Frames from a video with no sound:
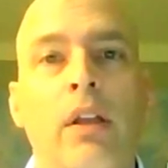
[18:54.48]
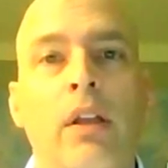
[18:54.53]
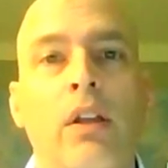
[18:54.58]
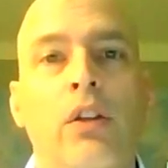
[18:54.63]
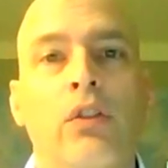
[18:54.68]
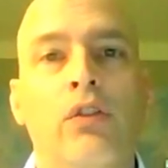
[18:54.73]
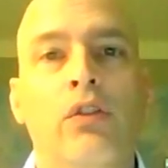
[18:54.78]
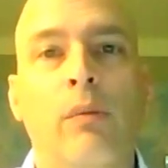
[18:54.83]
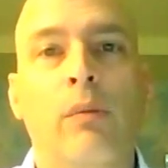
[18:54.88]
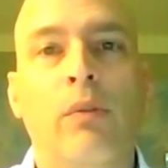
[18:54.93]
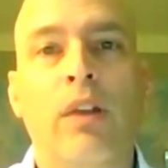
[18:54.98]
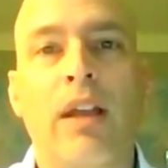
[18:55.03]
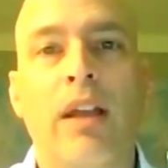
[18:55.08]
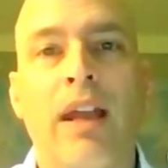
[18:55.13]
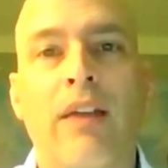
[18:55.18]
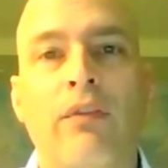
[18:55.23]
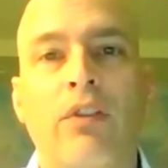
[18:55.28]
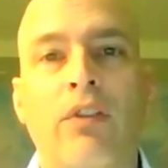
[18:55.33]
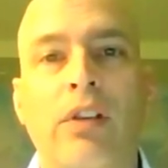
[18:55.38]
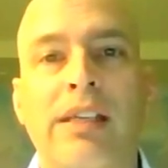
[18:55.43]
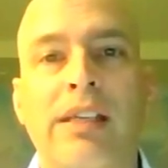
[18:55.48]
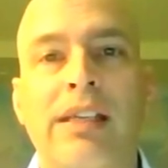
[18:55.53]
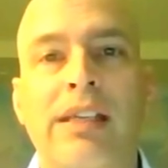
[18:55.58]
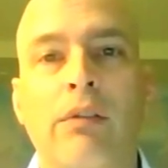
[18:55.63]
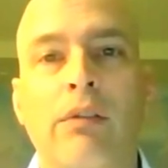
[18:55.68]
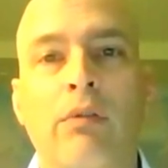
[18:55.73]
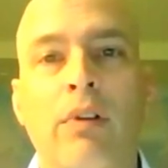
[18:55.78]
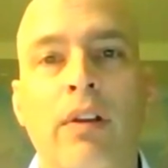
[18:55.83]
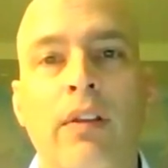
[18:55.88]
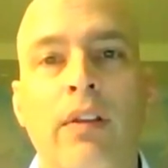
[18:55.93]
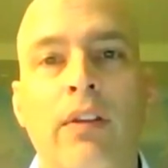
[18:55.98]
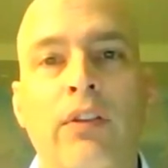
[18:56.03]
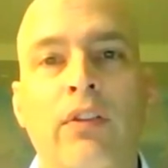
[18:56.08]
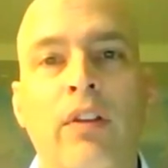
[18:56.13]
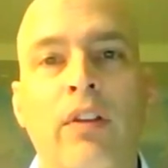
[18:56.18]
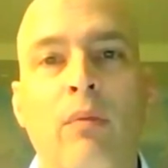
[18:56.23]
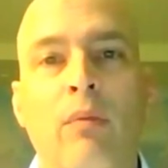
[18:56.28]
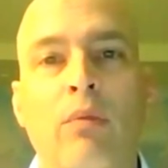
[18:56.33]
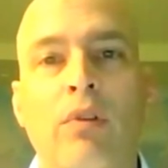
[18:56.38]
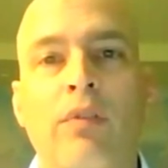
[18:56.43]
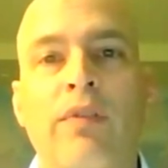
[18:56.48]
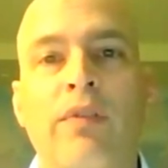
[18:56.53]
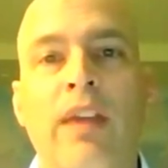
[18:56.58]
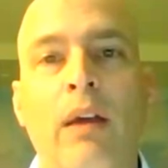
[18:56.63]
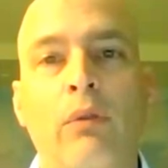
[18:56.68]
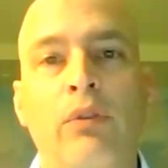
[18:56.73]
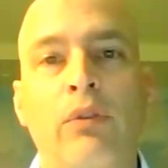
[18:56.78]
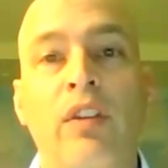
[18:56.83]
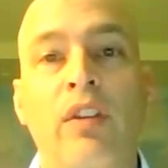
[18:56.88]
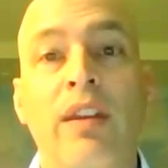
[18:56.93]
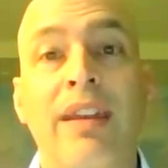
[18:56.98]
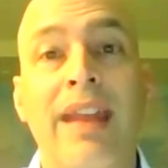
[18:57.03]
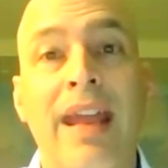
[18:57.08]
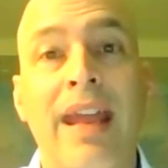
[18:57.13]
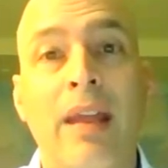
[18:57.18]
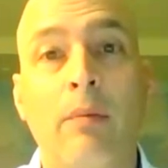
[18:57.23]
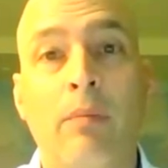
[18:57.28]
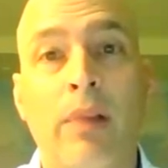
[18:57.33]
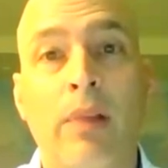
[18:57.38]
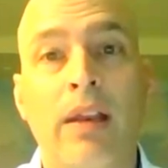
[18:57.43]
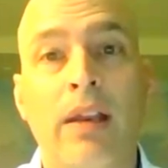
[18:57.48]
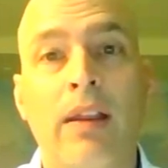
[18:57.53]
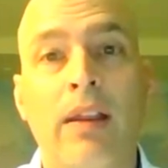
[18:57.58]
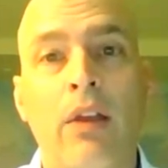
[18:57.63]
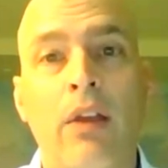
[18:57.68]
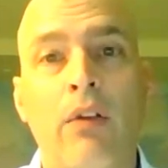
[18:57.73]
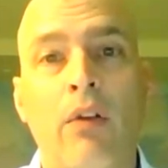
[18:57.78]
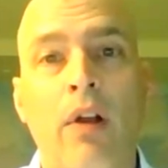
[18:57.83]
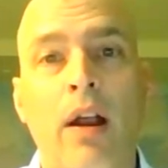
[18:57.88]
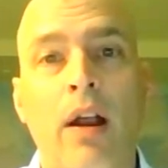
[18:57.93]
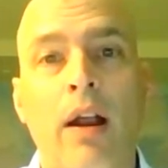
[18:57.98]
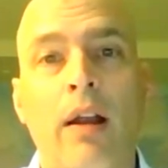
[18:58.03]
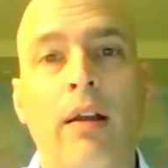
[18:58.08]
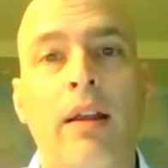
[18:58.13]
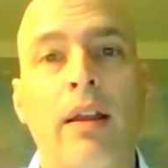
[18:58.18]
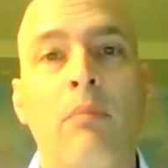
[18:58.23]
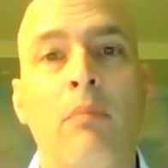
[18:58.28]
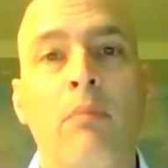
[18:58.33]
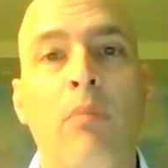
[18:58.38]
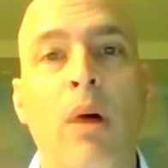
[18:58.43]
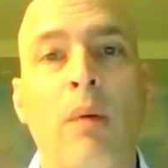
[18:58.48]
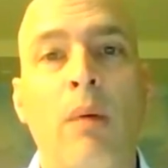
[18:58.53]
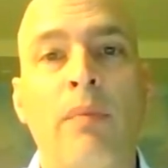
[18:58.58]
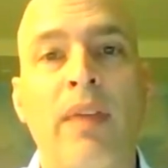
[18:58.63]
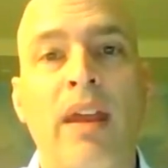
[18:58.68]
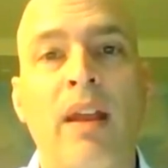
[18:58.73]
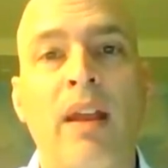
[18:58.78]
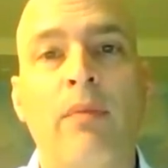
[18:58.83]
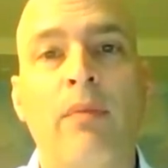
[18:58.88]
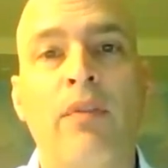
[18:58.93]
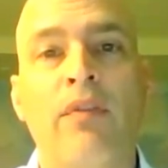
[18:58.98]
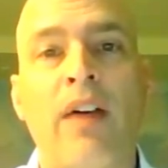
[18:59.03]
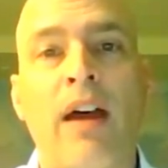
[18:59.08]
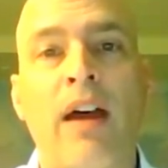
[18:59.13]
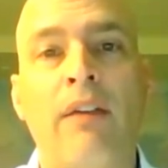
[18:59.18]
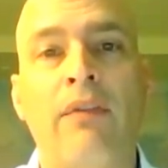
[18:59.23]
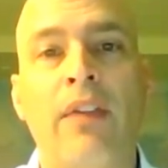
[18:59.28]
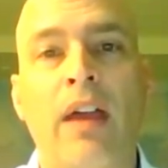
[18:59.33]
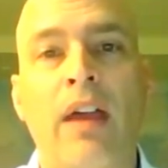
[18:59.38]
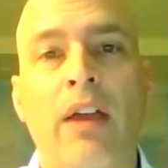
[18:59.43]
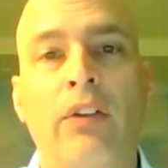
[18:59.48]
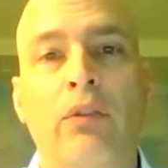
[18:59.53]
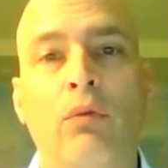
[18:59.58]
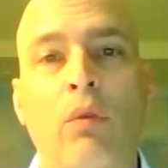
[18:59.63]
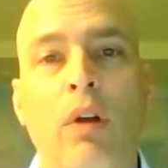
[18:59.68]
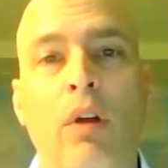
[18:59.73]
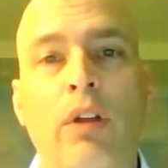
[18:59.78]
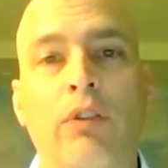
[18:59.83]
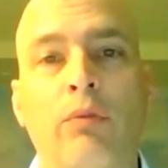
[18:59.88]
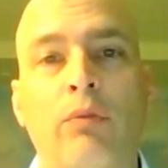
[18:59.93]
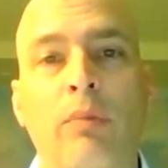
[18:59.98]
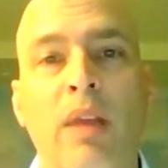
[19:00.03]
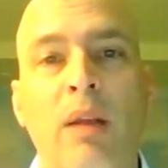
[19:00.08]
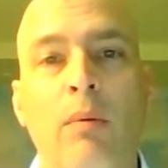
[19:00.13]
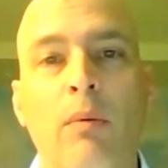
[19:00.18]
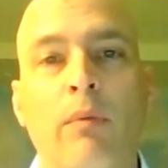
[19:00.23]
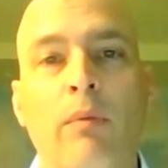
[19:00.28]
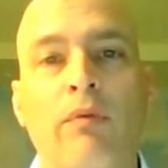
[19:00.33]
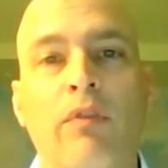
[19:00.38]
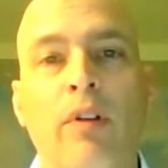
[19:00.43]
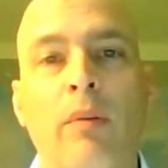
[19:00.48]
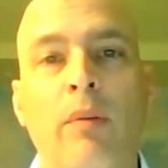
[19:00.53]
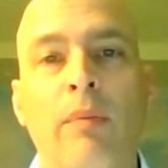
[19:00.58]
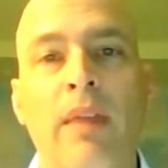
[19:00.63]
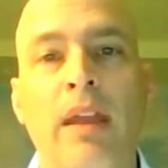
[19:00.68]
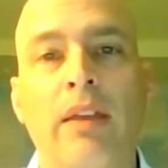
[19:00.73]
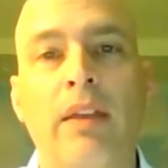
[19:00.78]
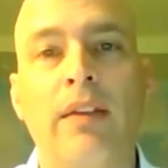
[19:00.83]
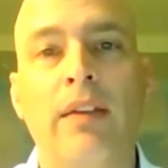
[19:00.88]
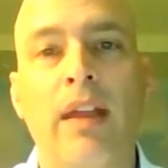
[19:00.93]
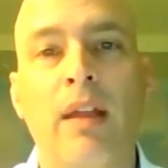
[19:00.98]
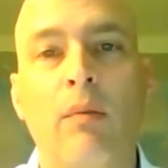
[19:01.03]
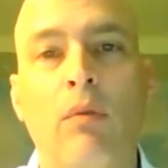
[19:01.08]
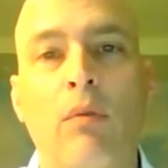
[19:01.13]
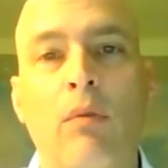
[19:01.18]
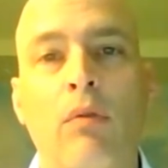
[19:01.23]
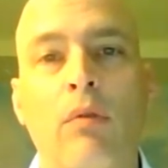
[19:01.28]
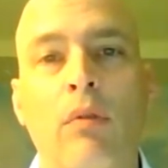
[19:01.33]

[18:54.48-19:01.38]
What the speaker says: So I'm going to have to get rid of this number, if that was the nameplate of that dryer, and bump that up to 5,000 watts minimum from that table,